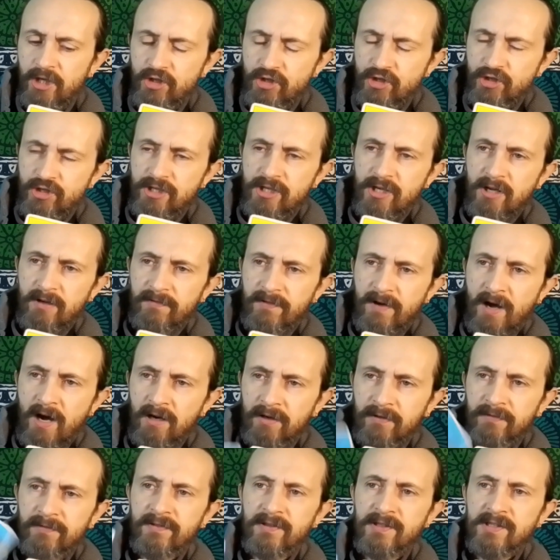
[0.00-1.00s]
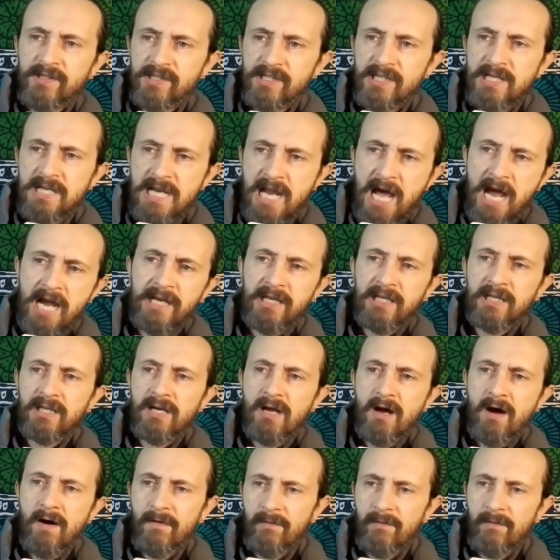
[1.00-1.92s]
get yourself out of this Nine